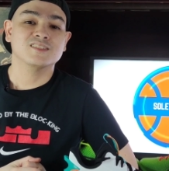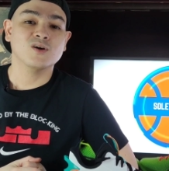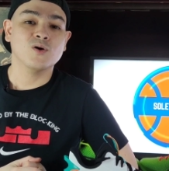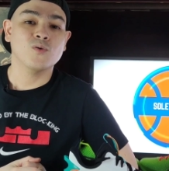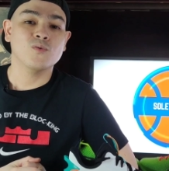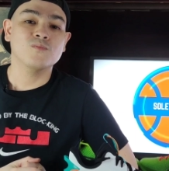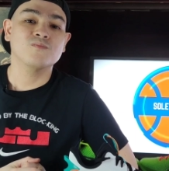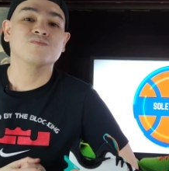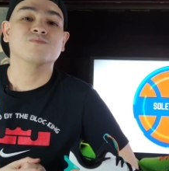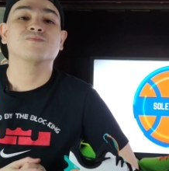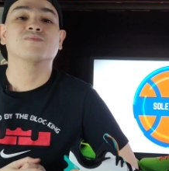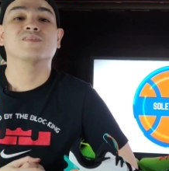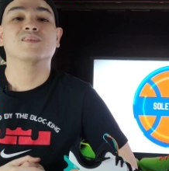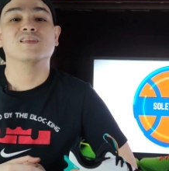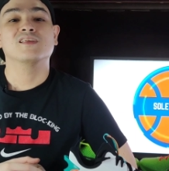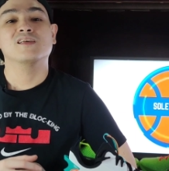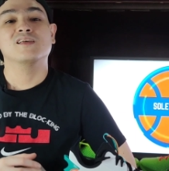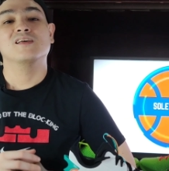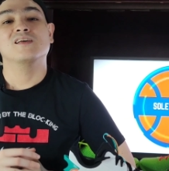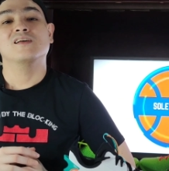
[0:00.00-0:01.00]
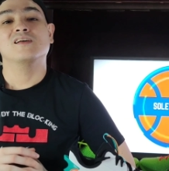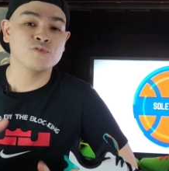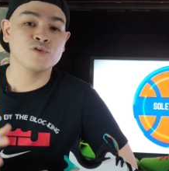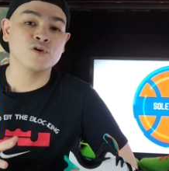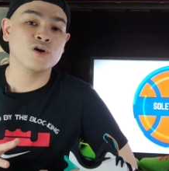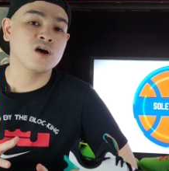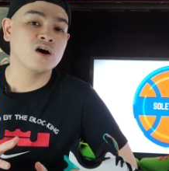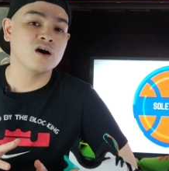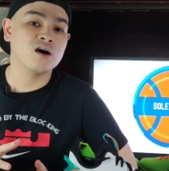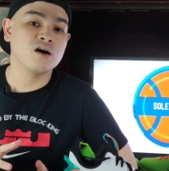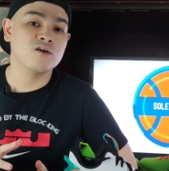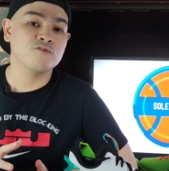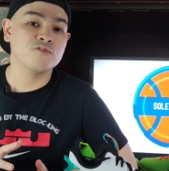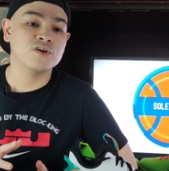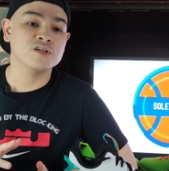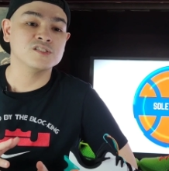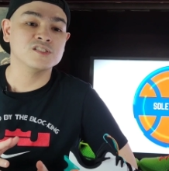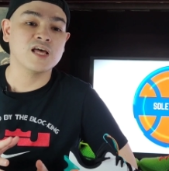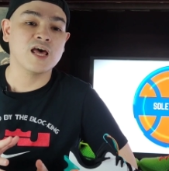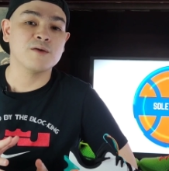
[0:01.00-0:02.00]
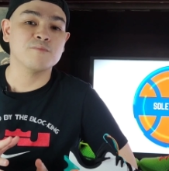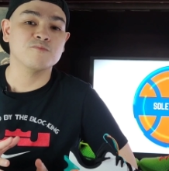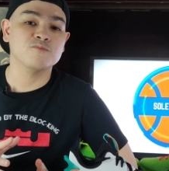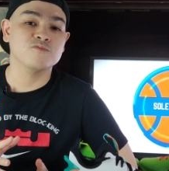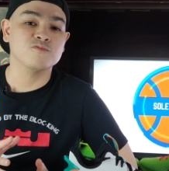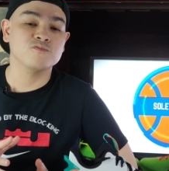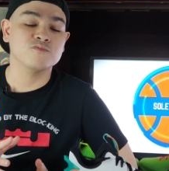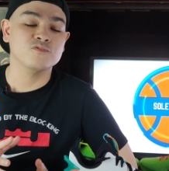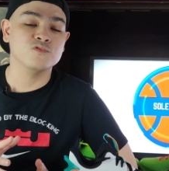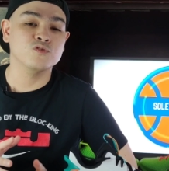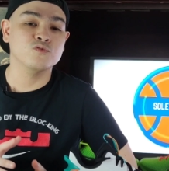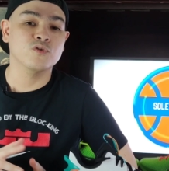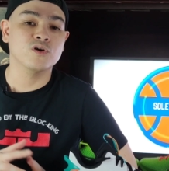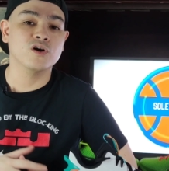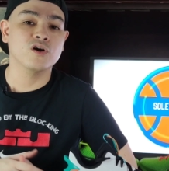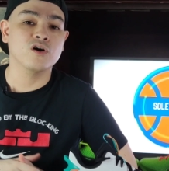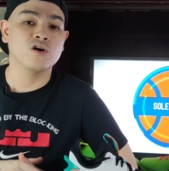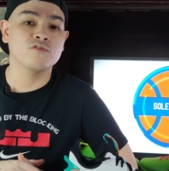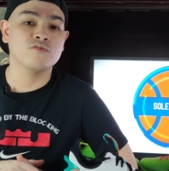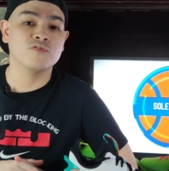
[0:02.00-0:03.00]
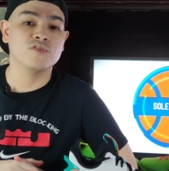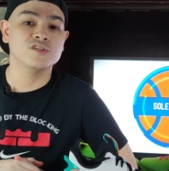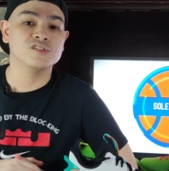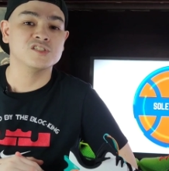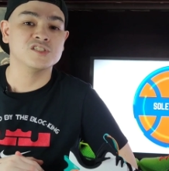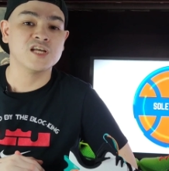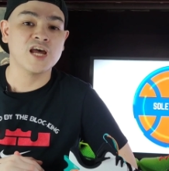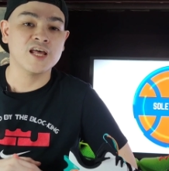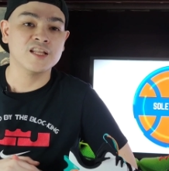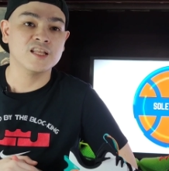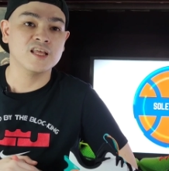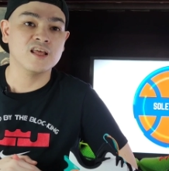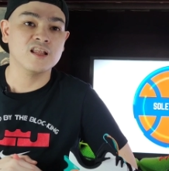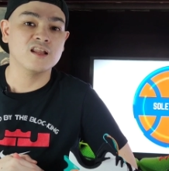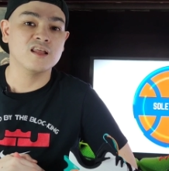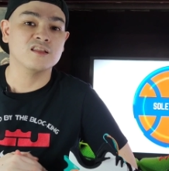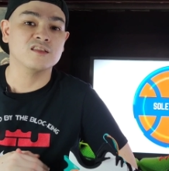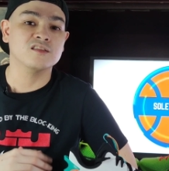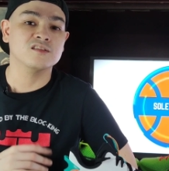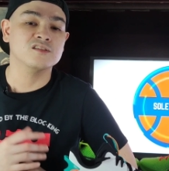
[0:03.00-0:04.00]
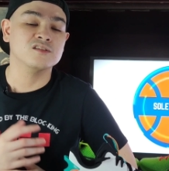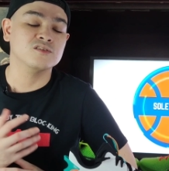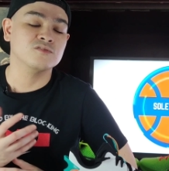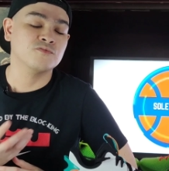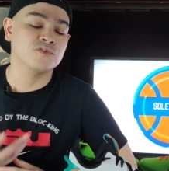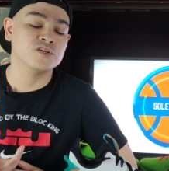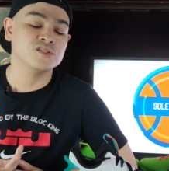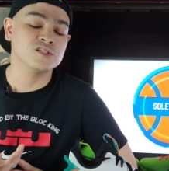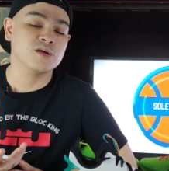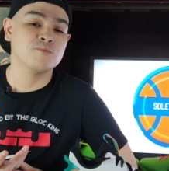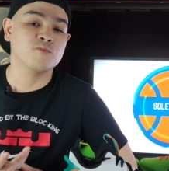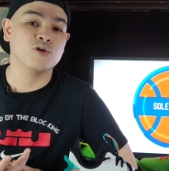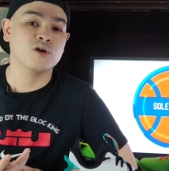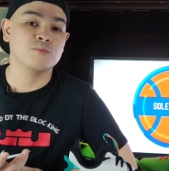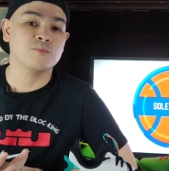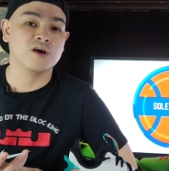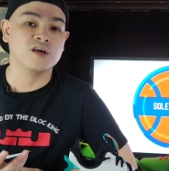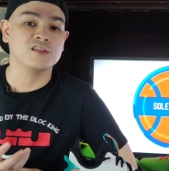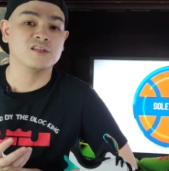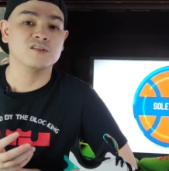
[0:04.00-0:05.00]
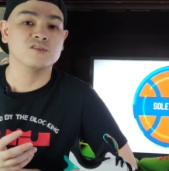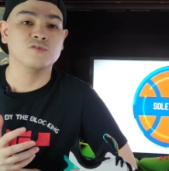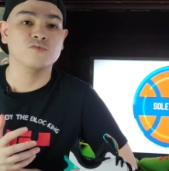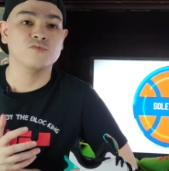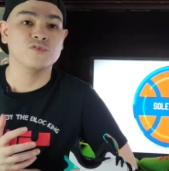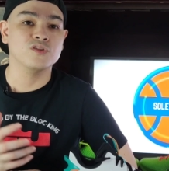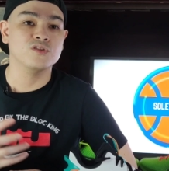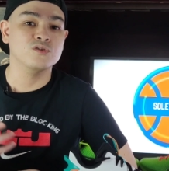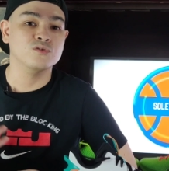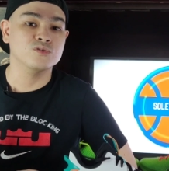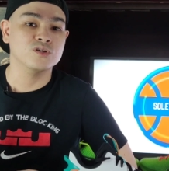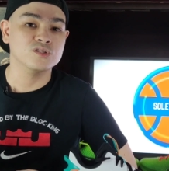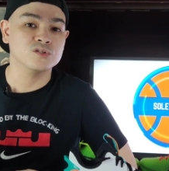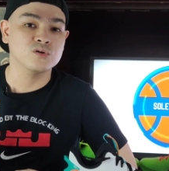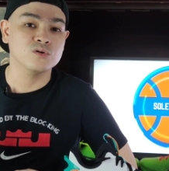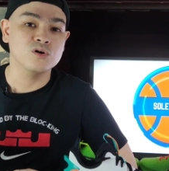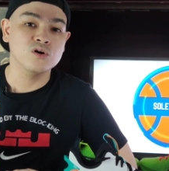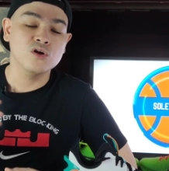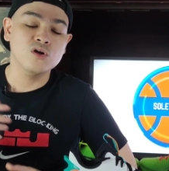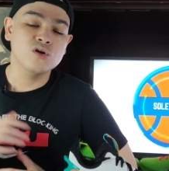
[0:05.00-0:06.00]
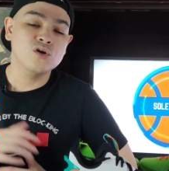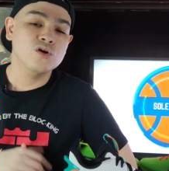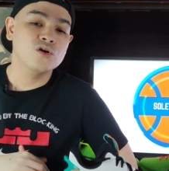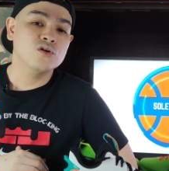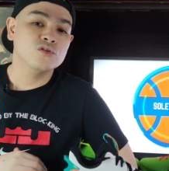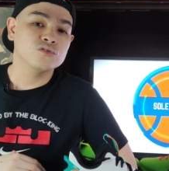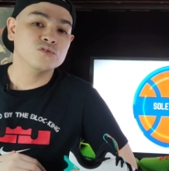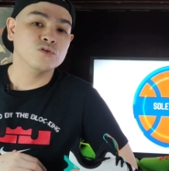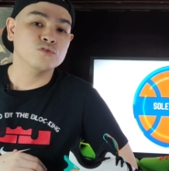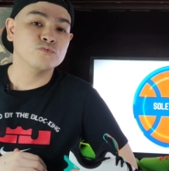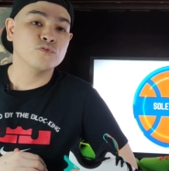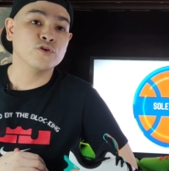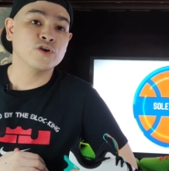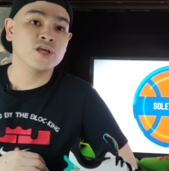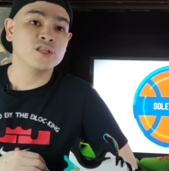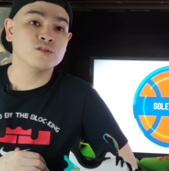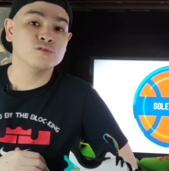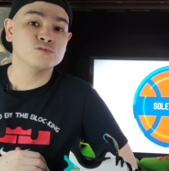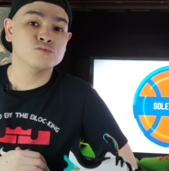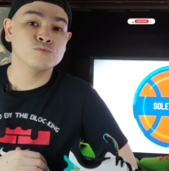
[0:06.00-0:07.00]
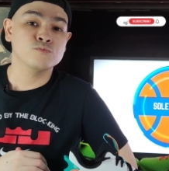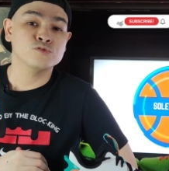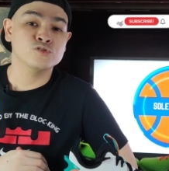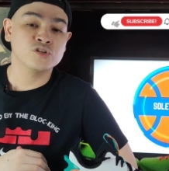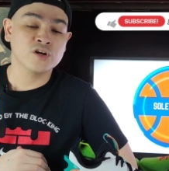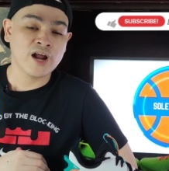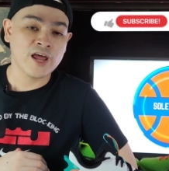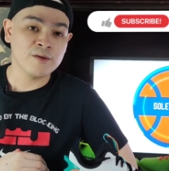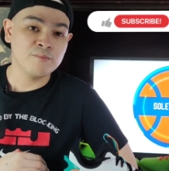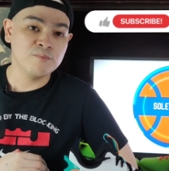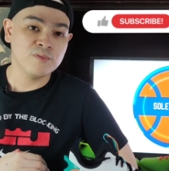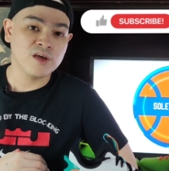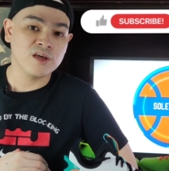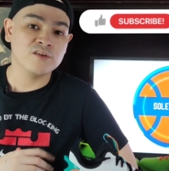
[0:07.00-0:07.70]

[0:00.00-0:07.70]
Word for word: So, if you're a first time viewer of this channel and first time mo lang makita tong video na to, don't forget to subscribe.